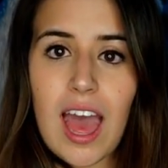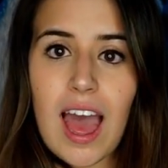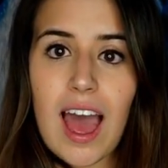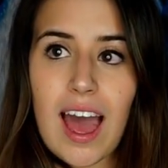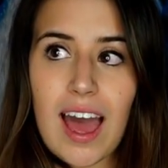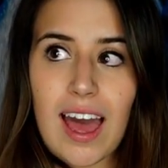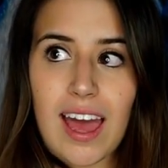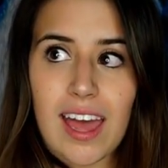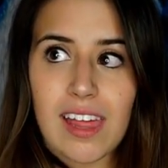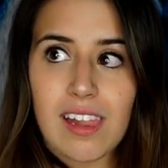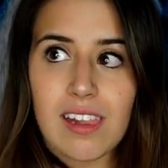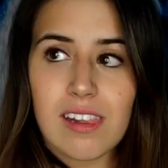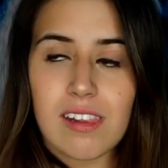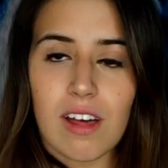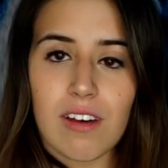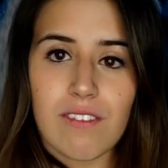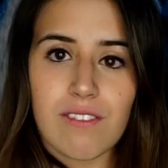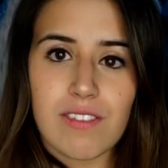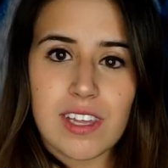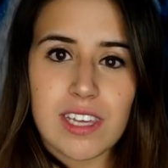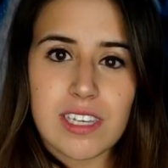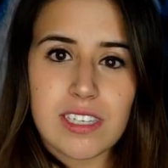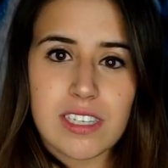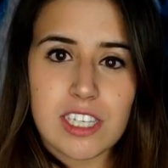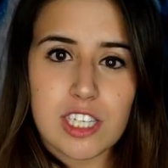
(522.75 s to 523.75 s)
I
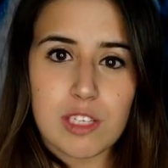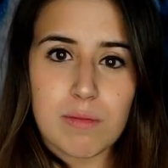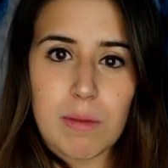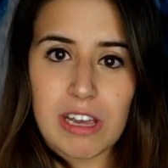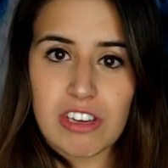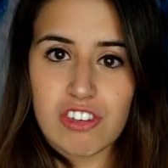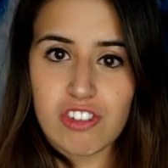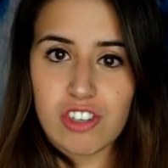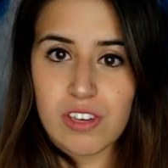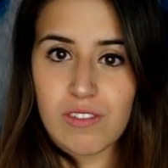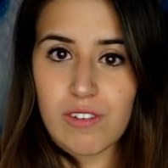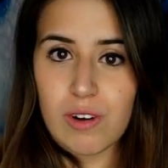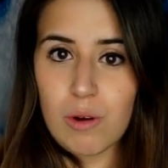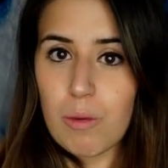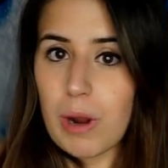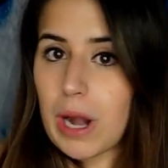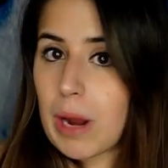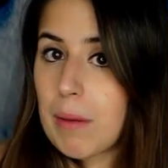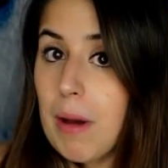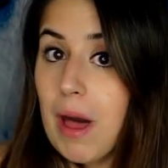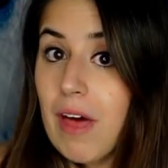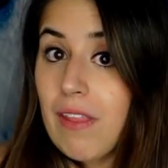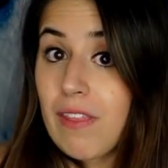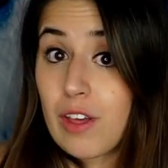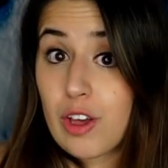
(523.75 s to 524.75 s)
love these, especially for when
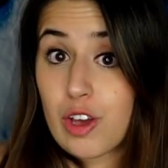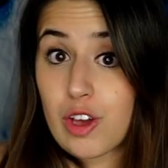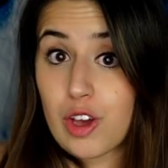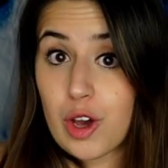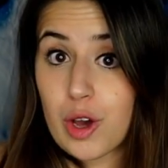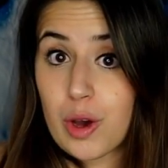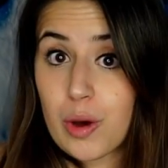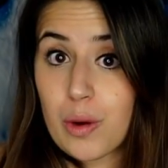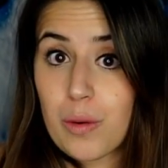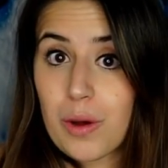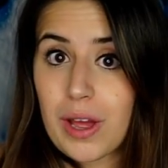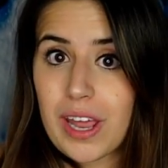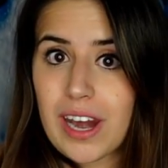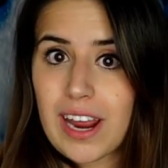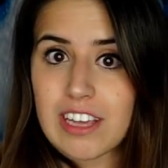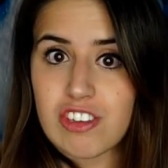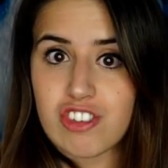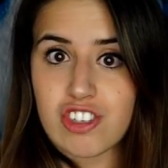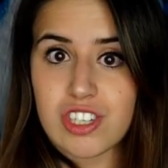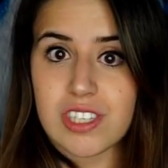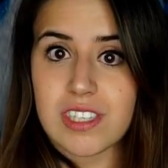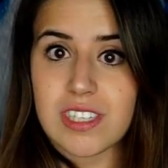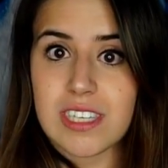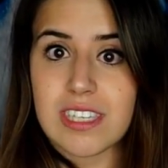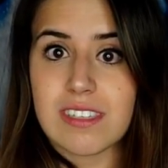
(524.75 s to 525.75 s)
I'm on the go and I
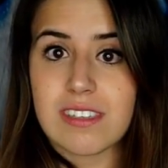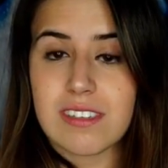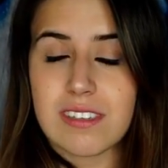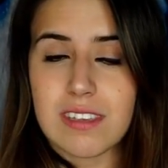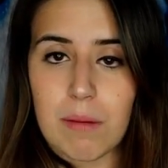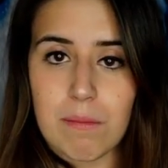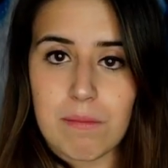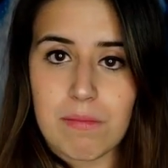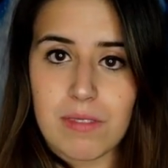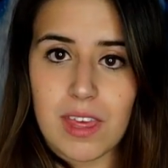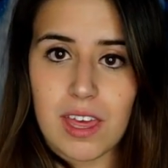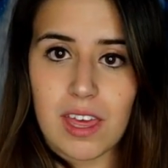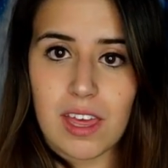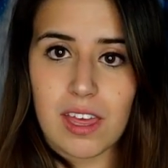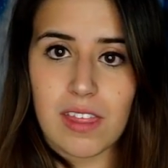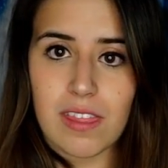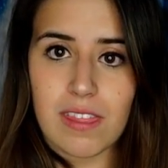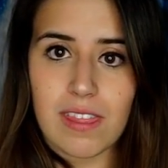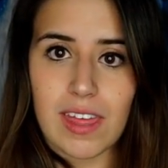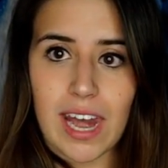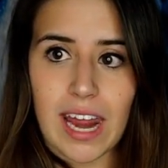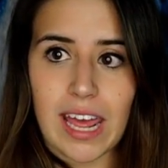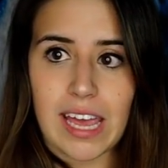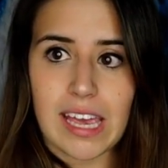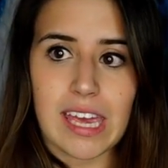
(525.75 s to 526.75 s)
just need something
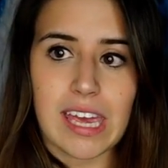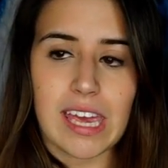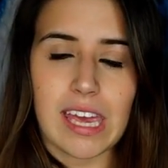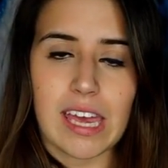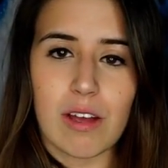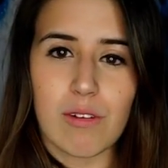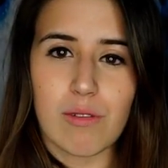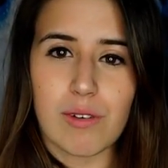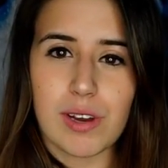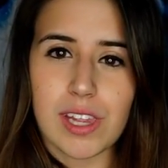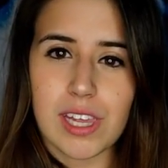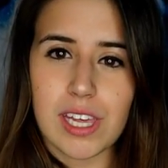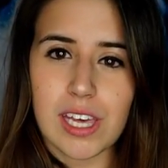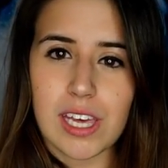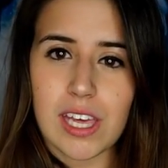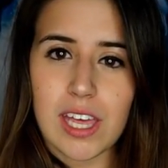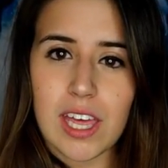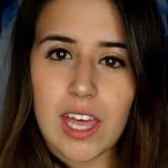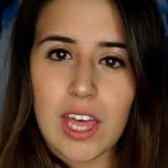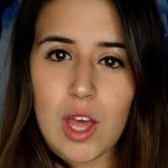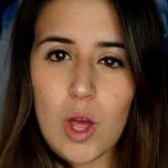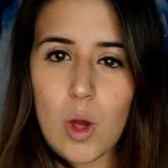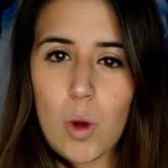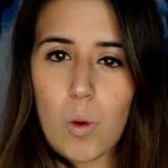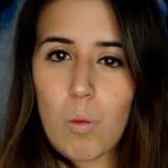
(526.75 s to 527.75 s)
that I can't really
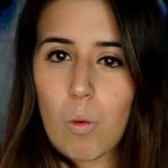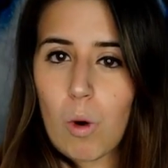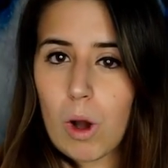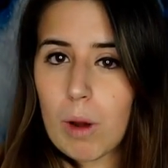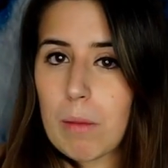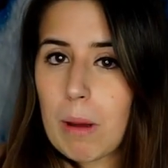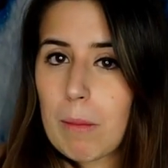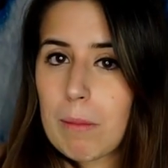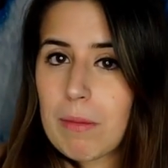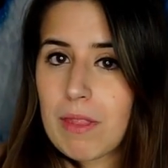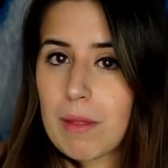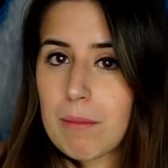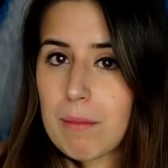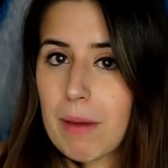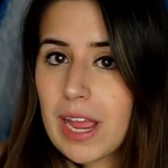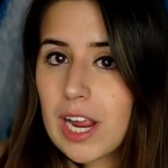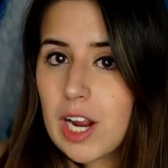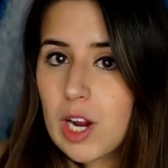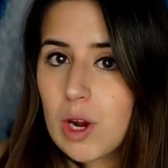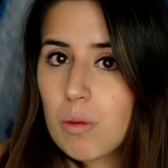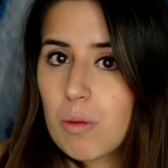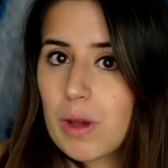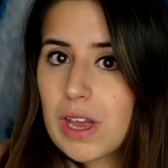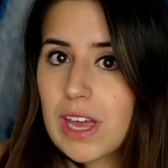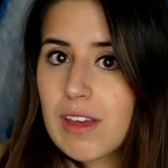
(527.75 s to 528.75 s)
warm up in the
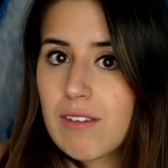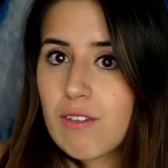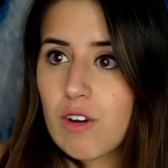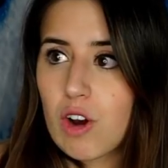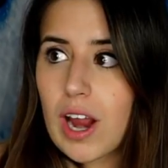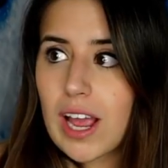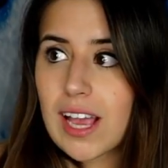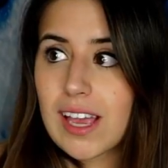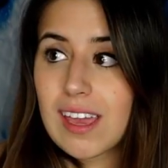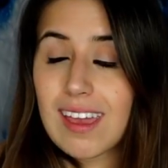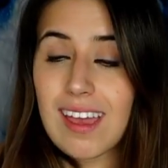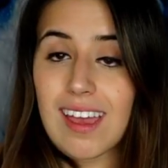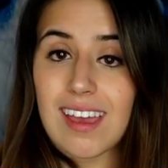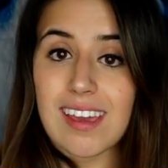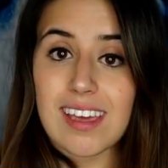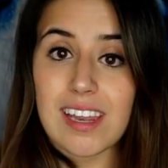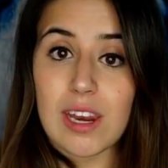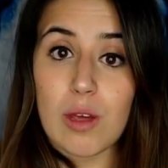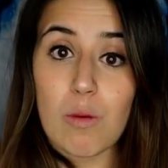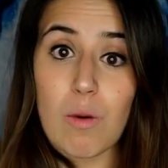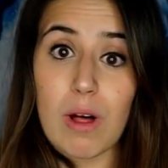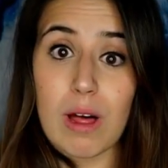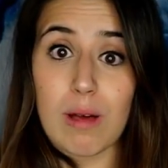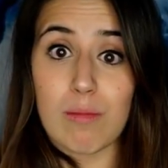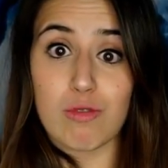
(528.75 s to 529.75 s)
microwave or I can't eat
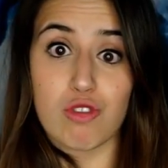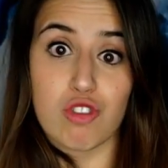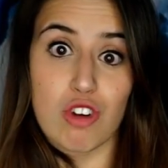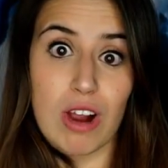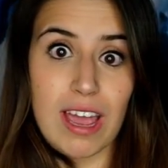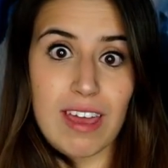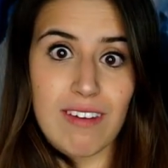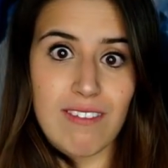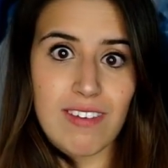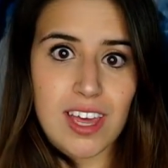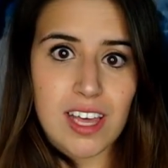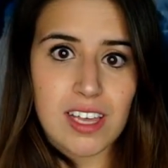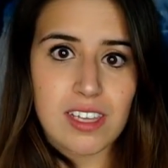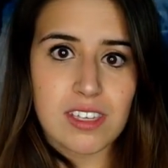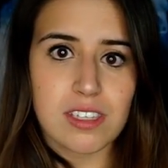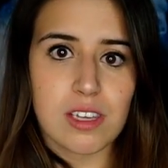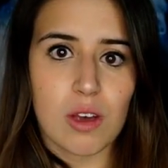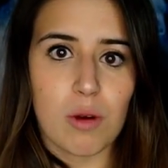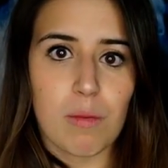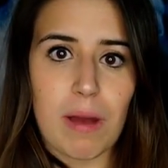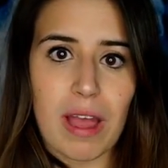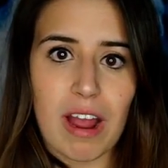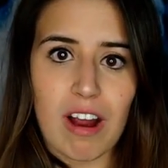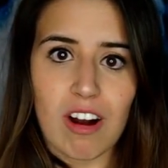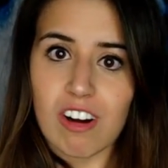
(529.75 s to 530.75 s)
it while I'm driving.
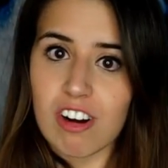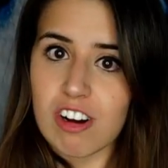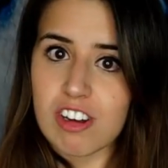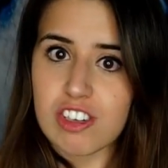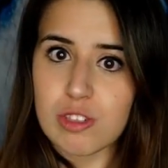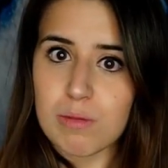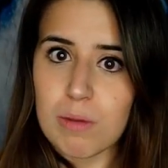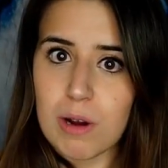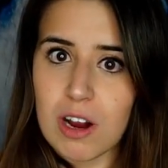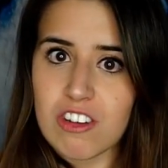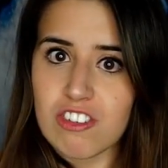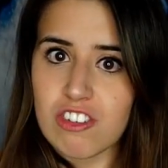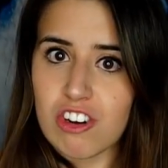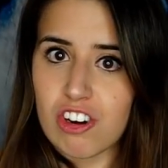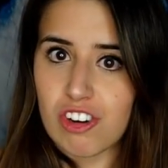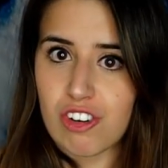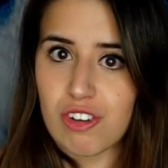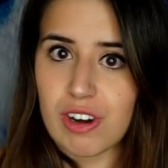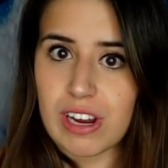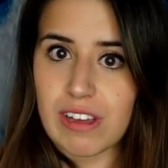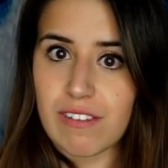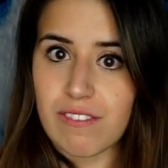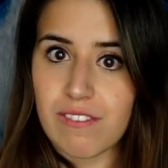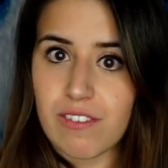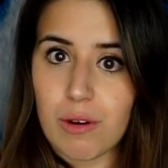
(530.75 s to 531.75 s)
So Power Crunch bars are
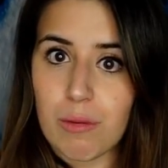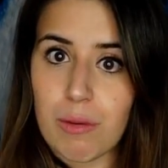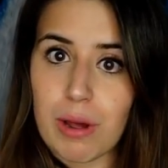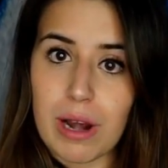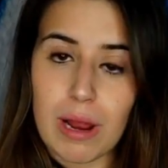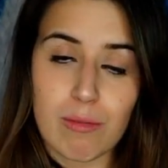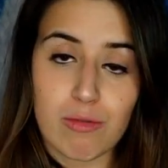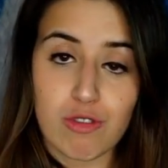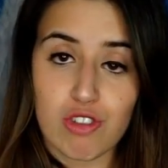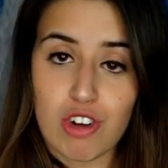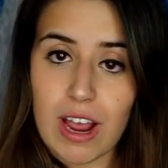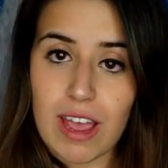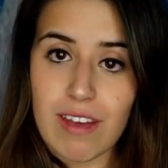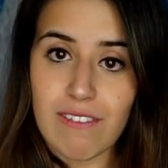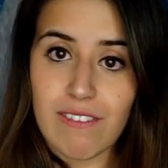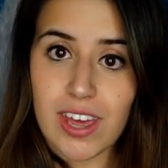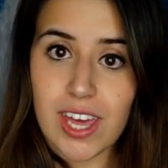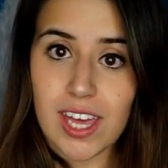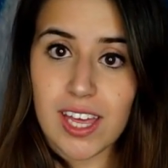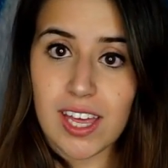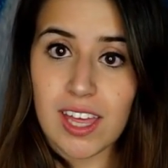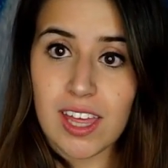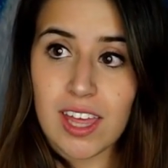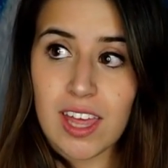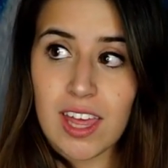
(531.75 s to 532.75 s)
great for when I'm
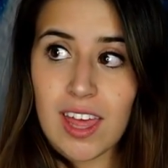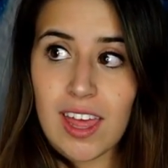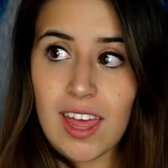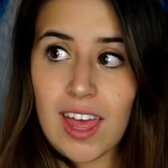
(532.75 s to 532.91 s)
driving.